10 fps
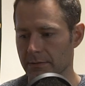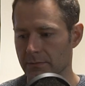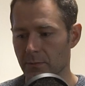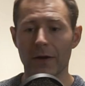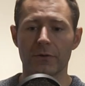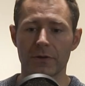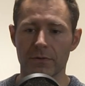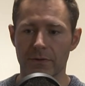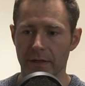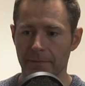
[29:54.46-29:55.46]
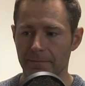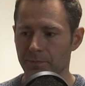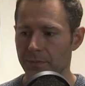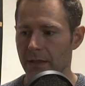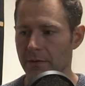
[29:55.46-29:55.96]
wow to you thing?
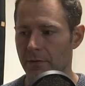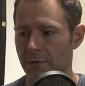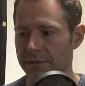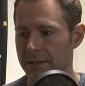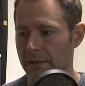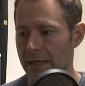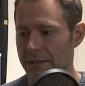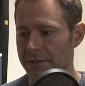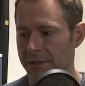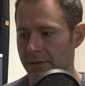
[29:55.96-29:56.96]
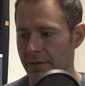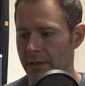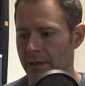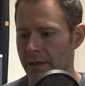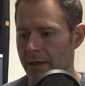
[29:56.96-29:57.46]
in the course of the last year,
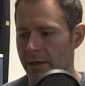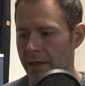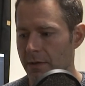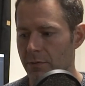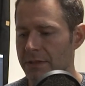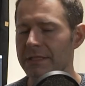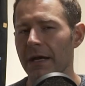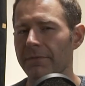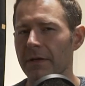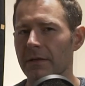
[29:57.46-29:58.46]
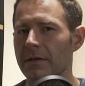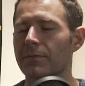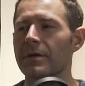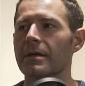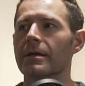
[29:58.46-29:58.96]
it would definitely
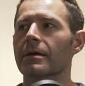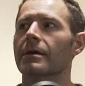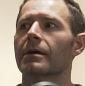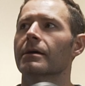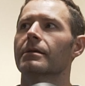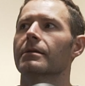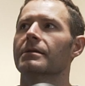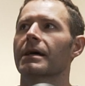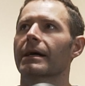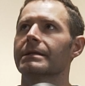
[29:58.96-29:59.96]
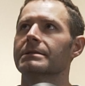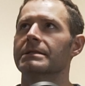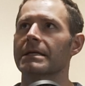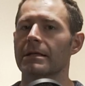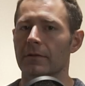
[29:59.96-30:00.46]
be that I
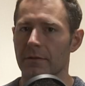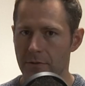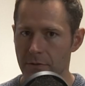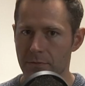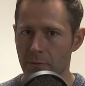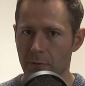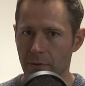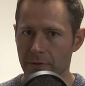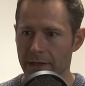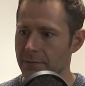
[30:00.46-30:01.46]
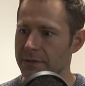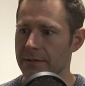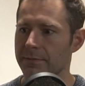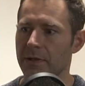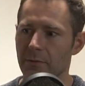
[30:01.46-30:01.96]
did learn more. That was
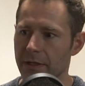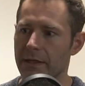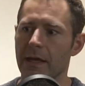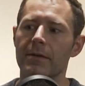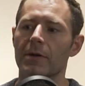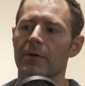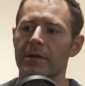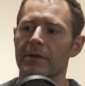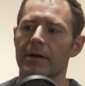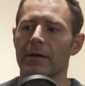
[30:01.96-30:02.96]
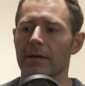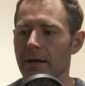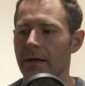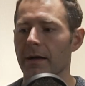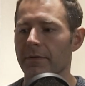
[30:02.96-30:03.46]
something when I came here, I thought,
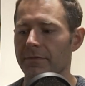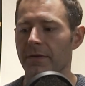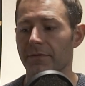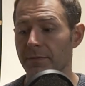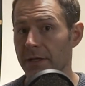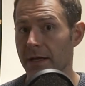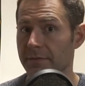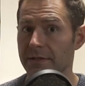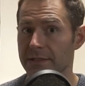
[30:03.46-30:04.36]
if I'm going to have